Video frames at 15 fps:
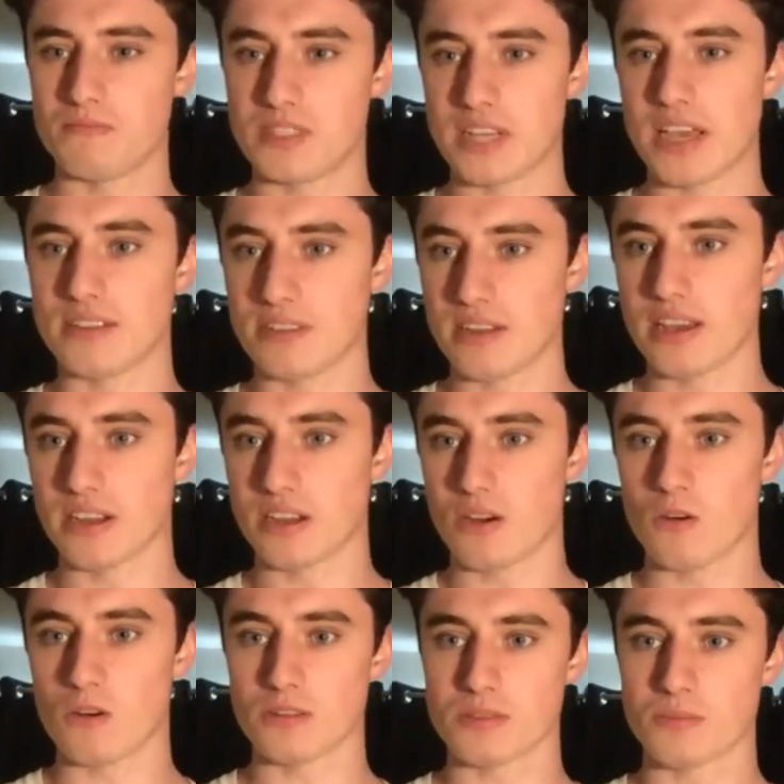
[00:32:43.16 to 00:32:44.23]
day to day
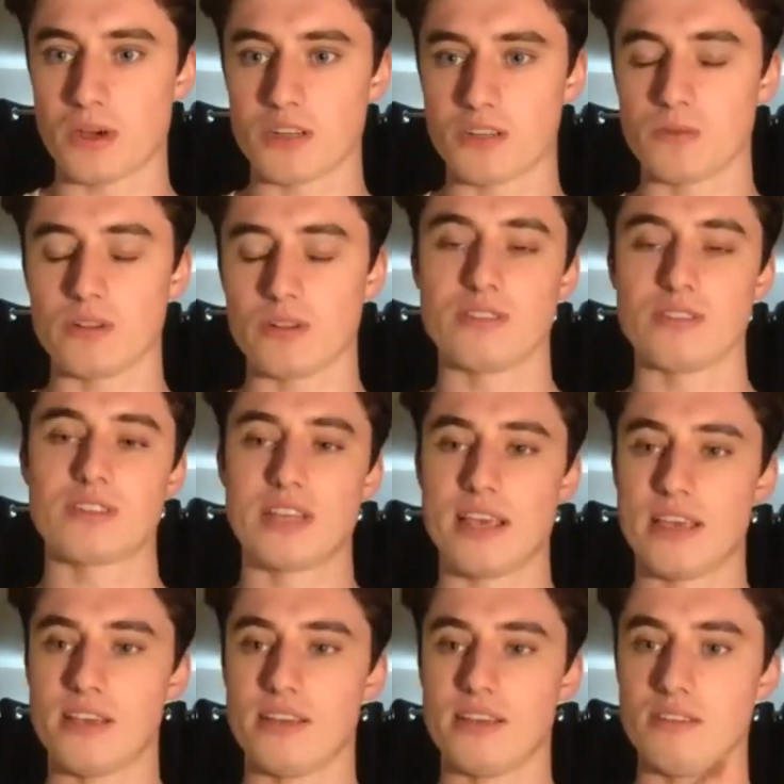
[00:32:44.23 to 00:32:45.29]
course modules
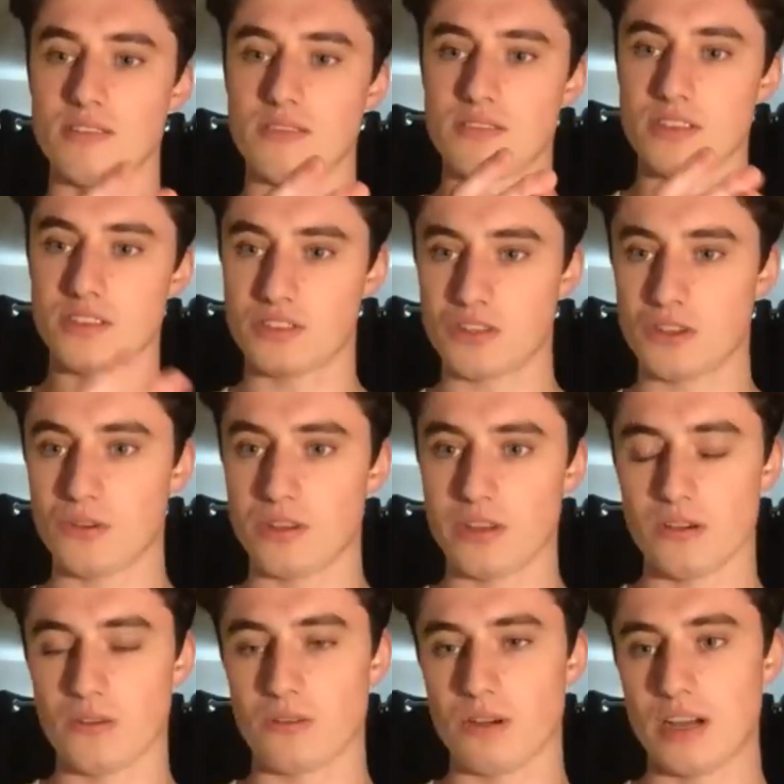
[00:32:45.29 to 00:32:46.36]
in the
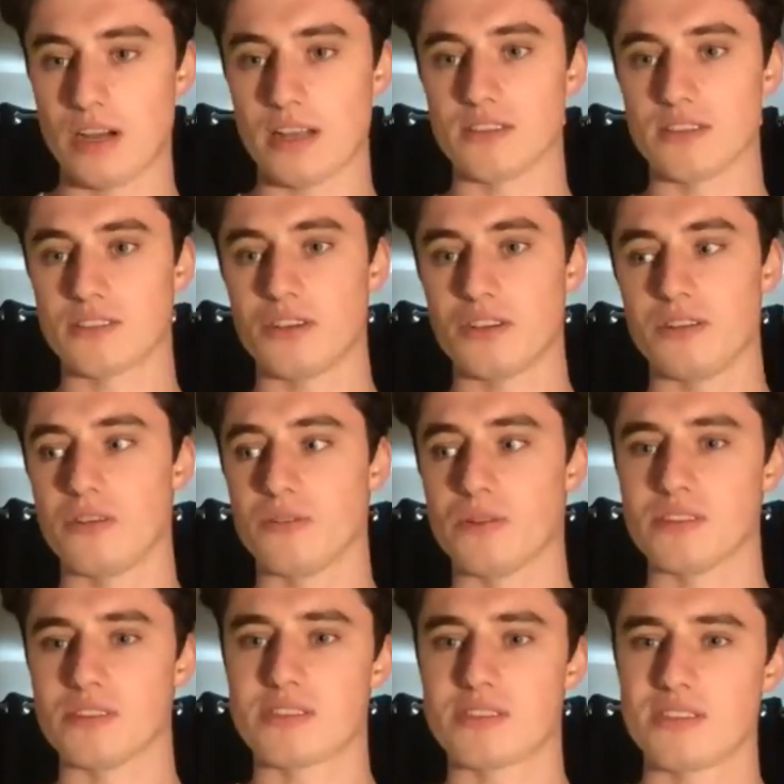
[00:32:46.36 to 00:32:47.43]
studio, and the studio
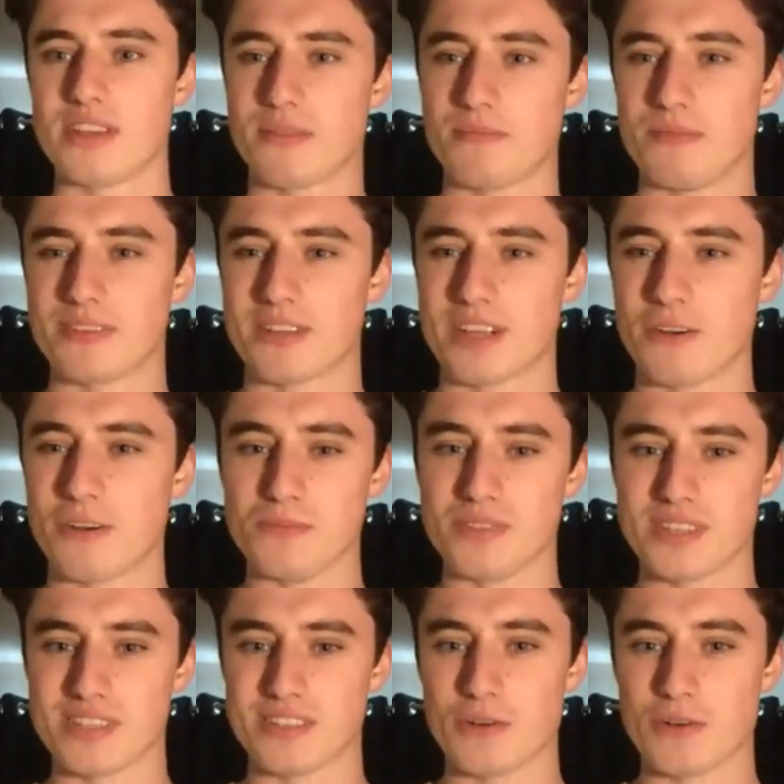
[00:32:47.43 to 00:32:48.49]
is it
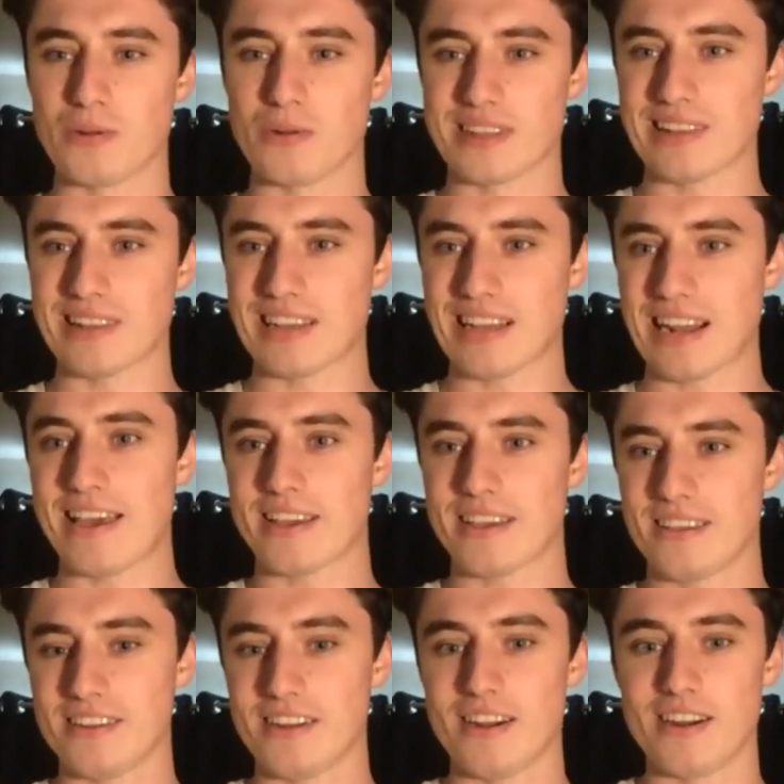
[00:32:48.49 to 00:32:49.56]
becomes its own little
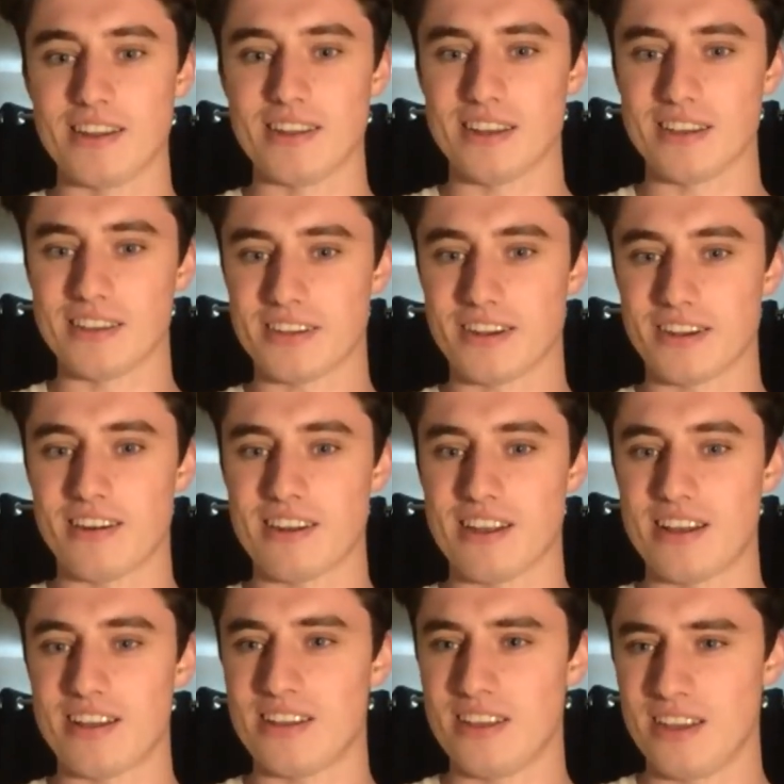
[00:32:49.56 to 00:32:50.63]
clique nearly like you're
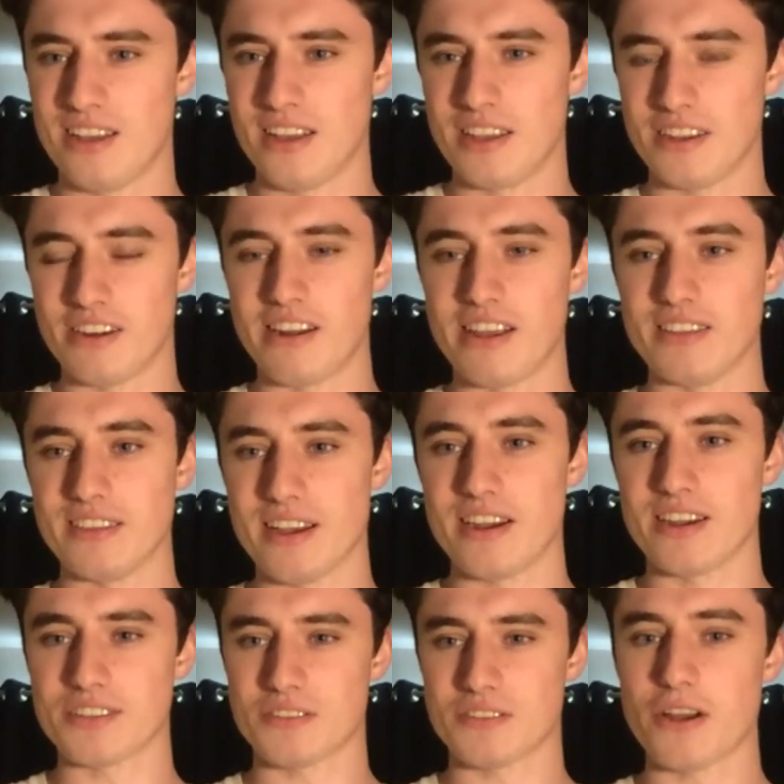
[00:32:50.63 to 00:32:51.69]
uh, you're in there
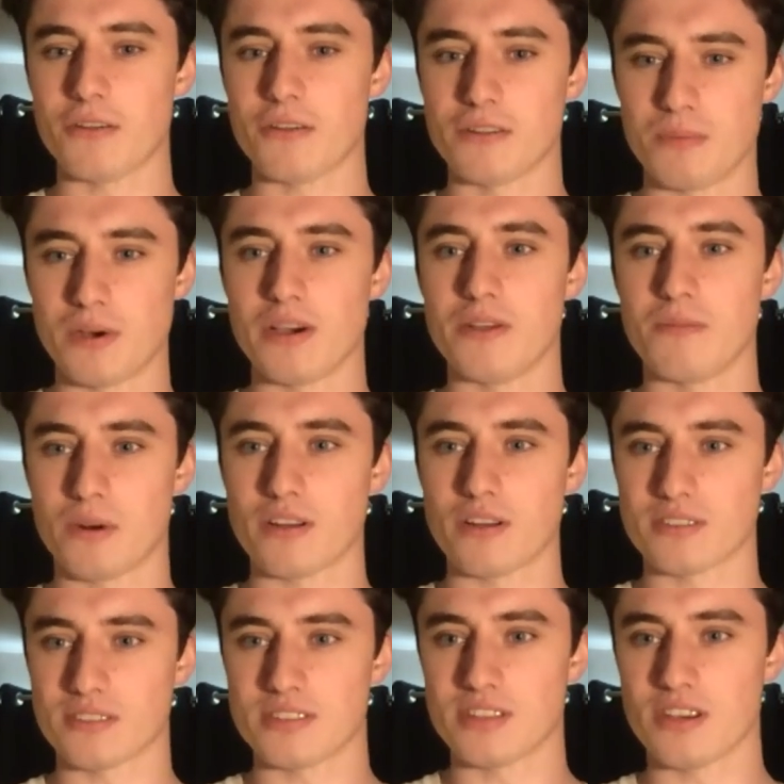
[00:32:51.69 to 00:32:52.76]
surrounded by
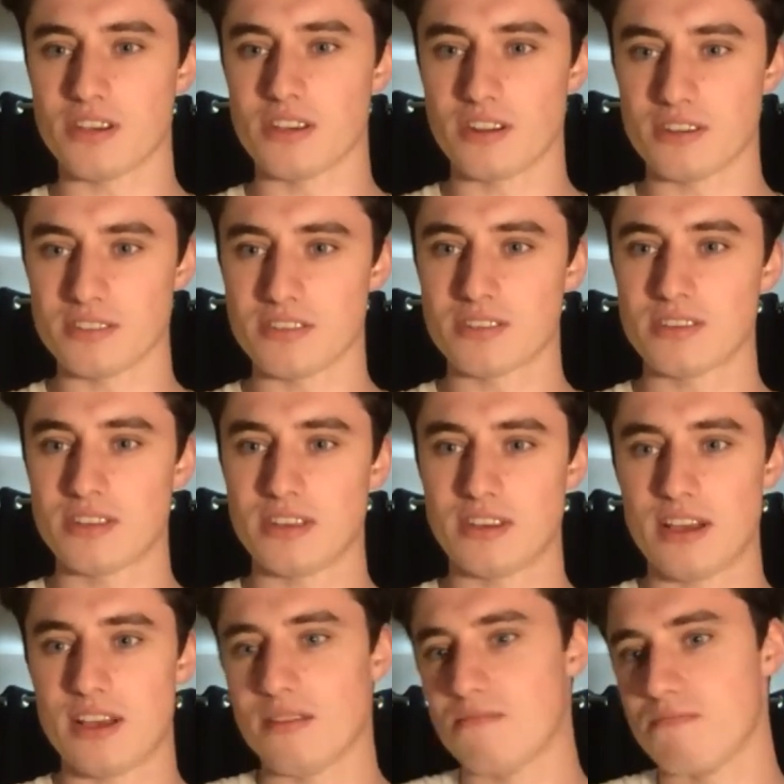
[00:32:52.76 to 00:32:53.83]
product designers
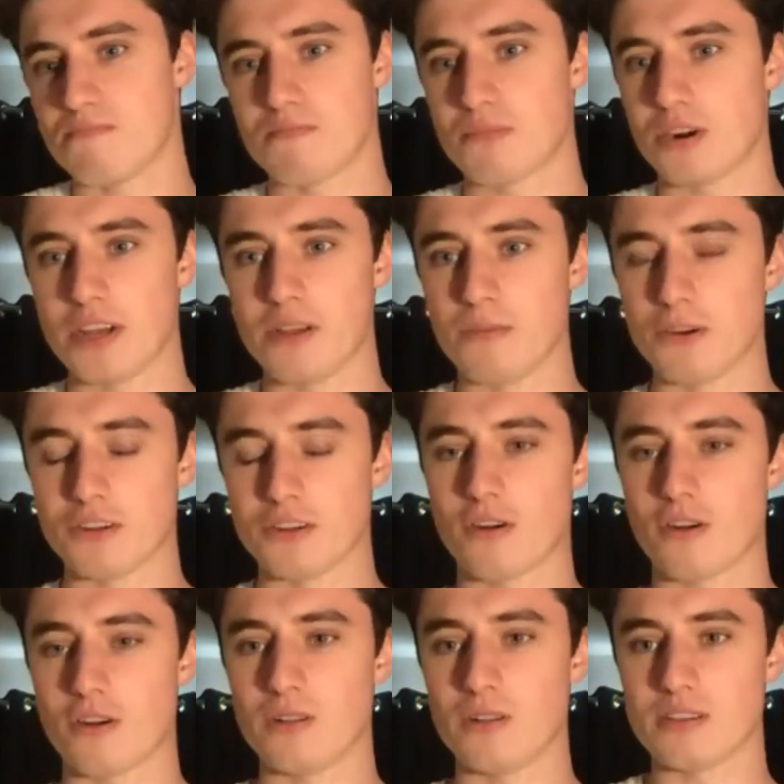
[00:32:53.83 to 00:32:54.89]
uh, pretty much
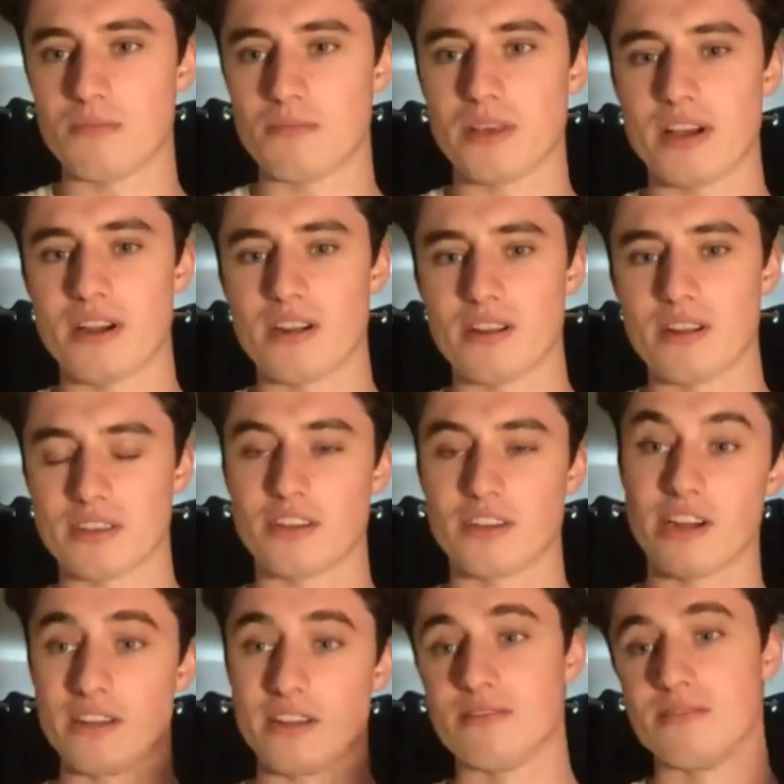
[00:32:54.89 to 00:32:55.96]
your whole time there. Like
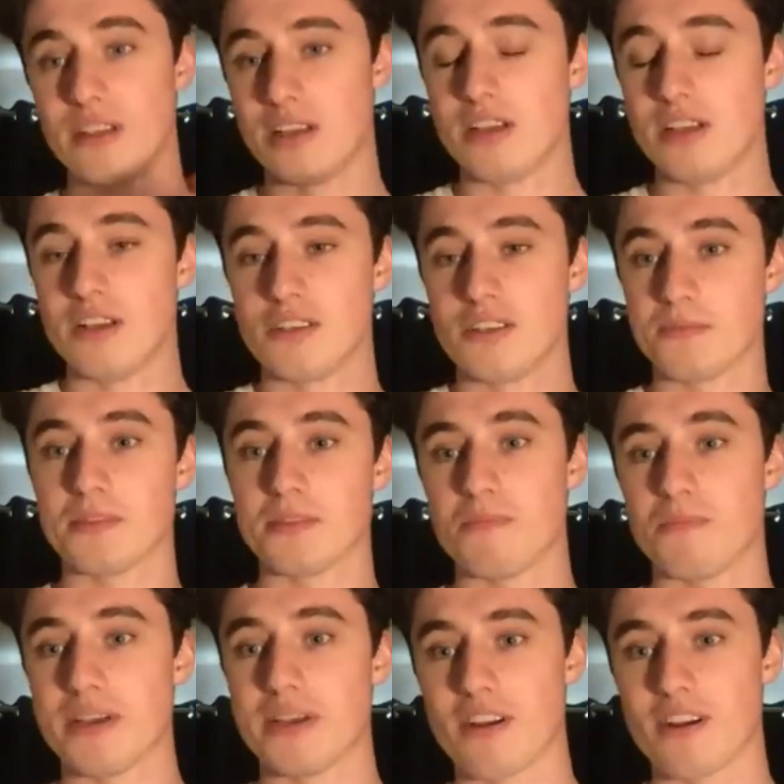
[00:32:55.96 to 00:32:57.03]
you're in some of the
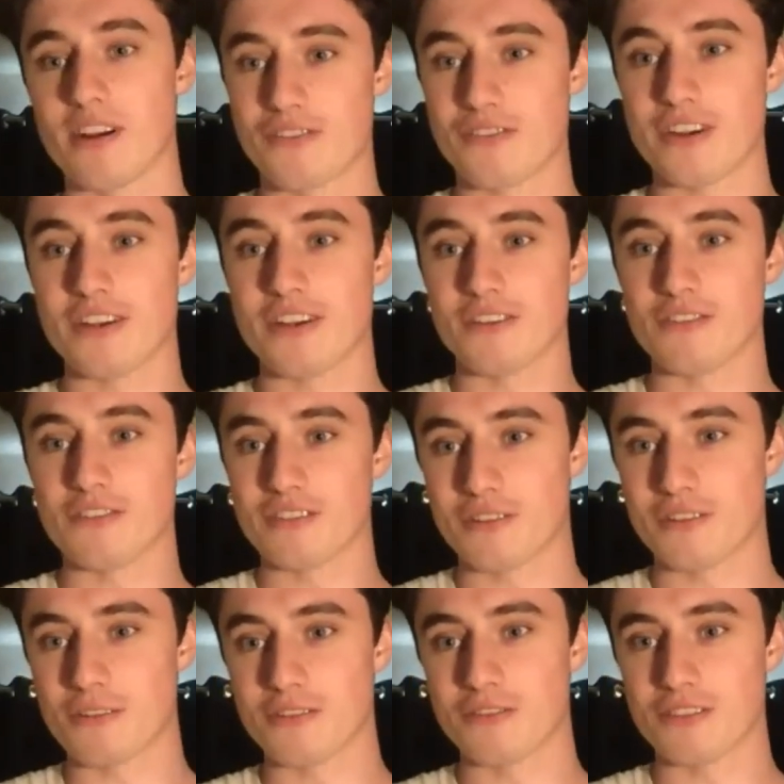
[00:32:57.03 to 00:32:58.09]
bigger 300,
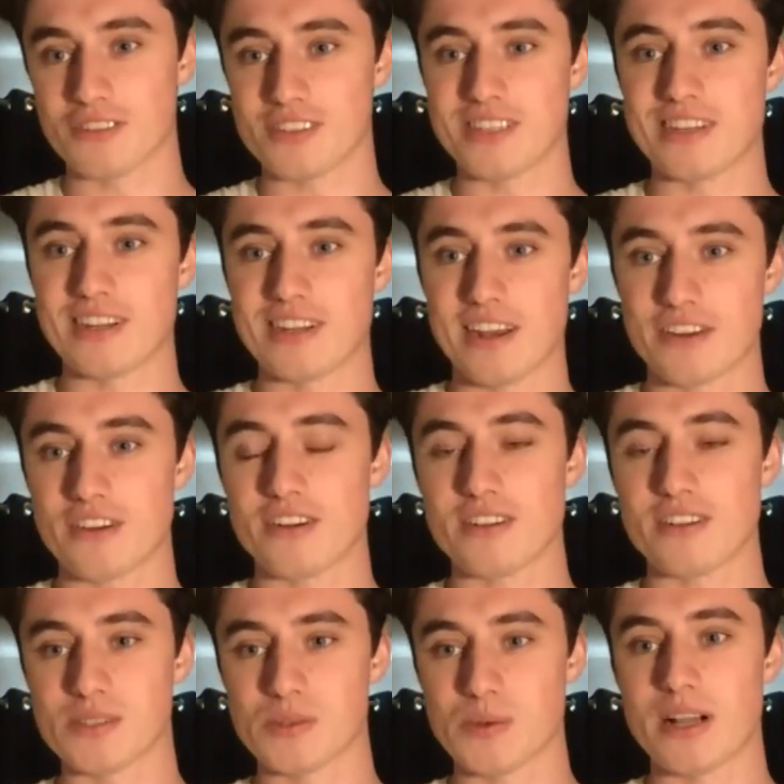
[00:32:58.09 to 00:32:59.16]
400 seat lecture
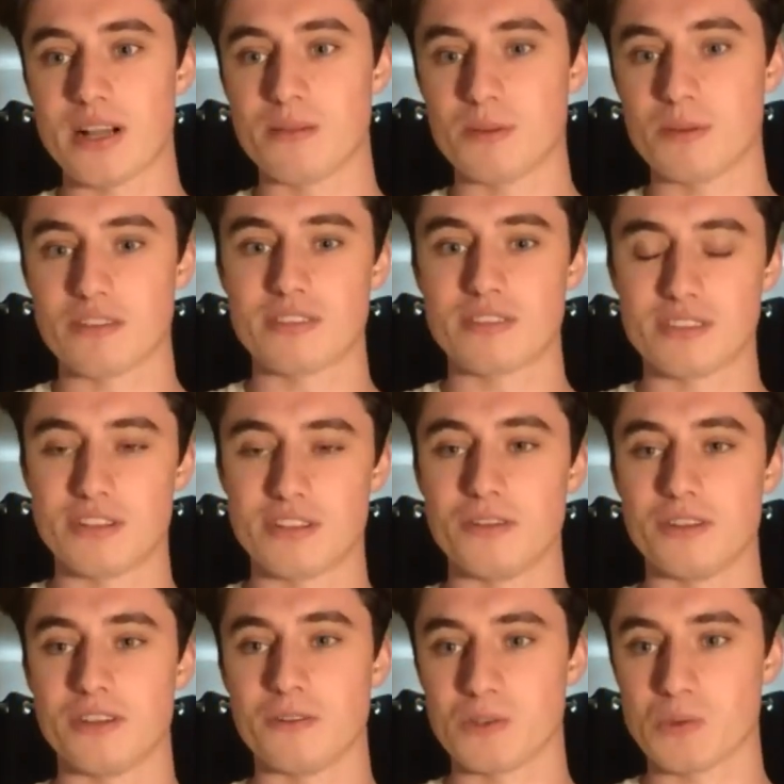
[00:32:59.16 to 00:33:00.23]
halls as well, but the
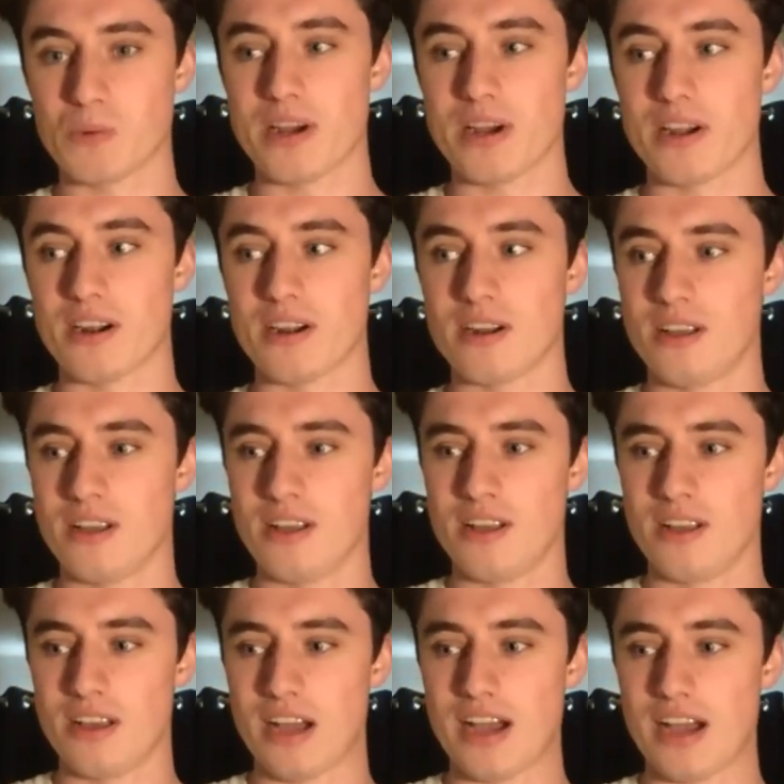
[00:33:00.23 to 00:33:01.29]
studio is where it